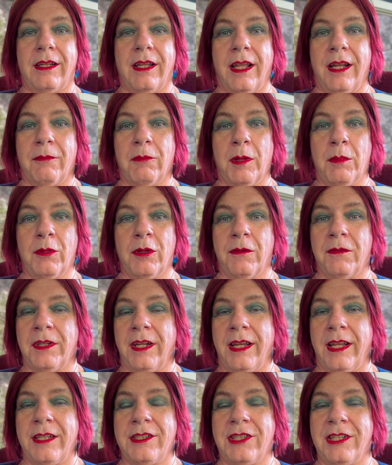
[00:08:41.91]
and we moved an
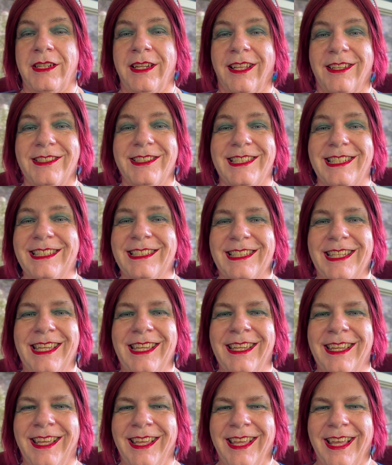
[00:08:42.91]
engine LCC
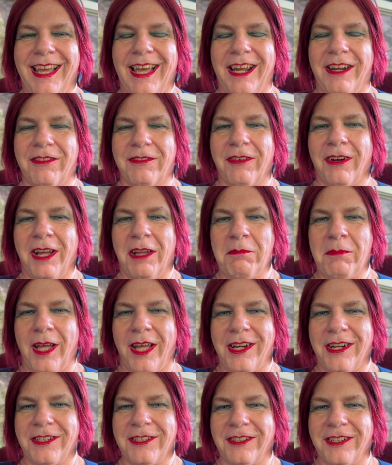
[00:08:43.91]
out of ground
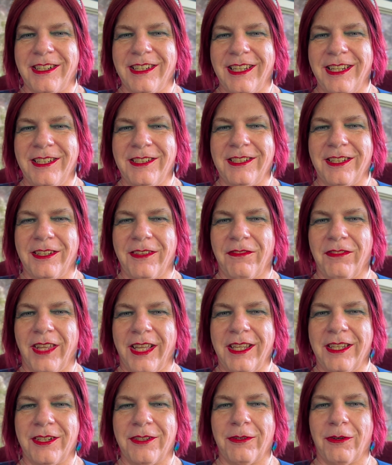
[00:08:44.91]
monitored into the
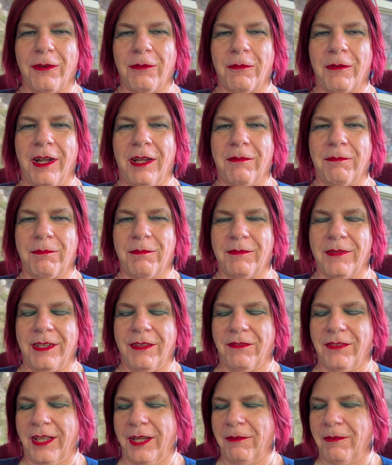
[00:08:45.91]
flight control realm, in the
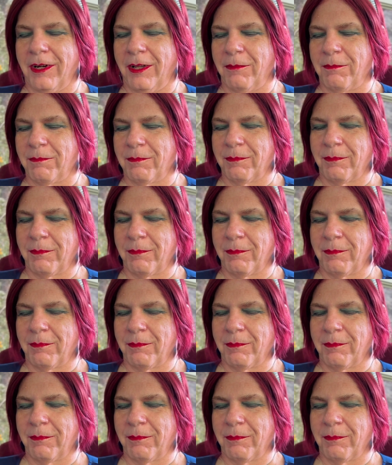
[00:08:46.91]
flight realm.